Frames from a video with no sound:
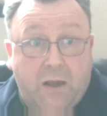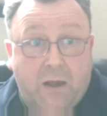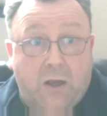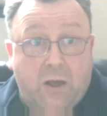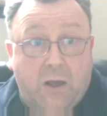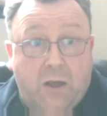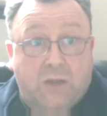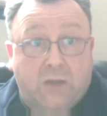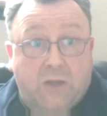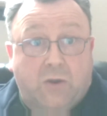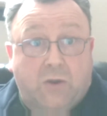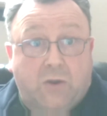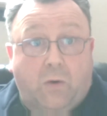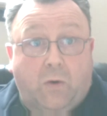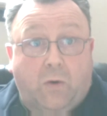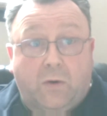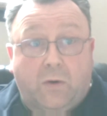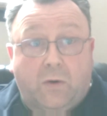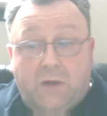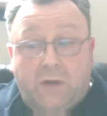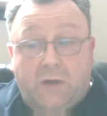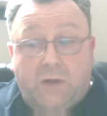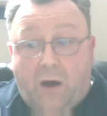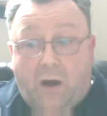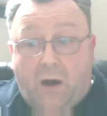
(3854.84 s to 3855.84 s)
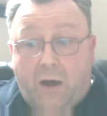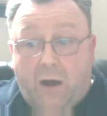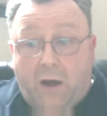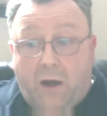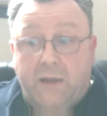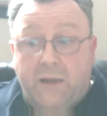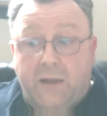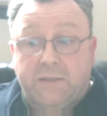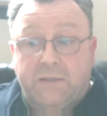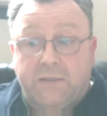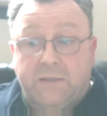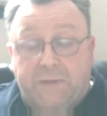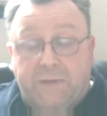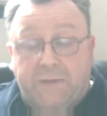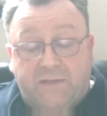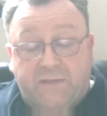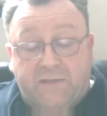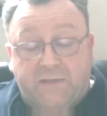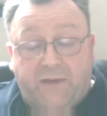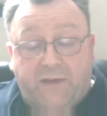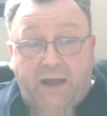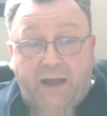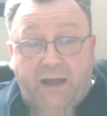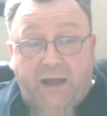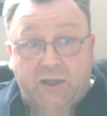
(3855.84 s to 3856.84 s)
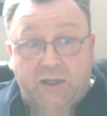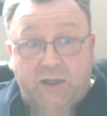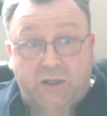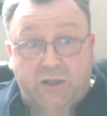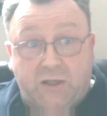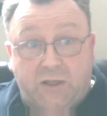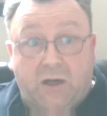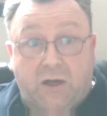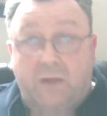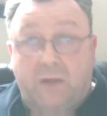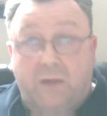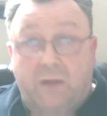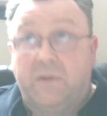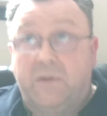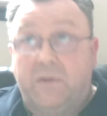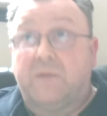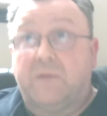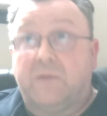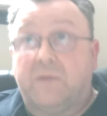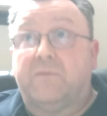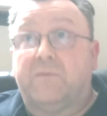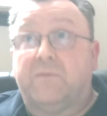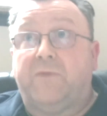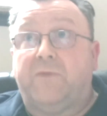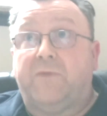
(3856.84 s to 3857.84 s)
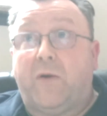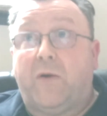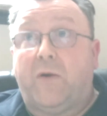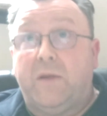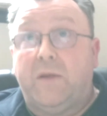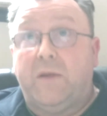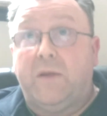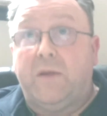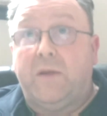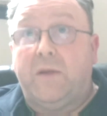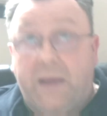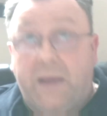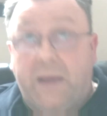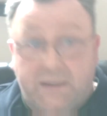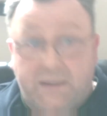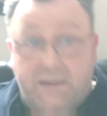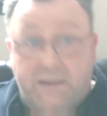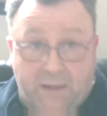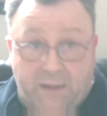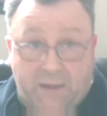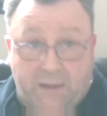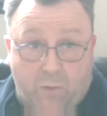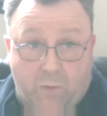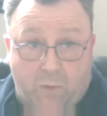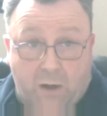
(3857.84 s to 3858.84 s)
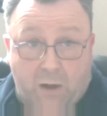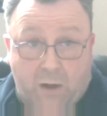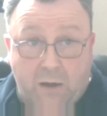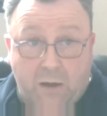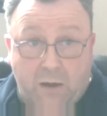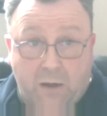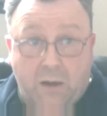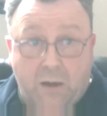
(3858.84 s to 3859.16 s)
So on a specification document, a very basic one,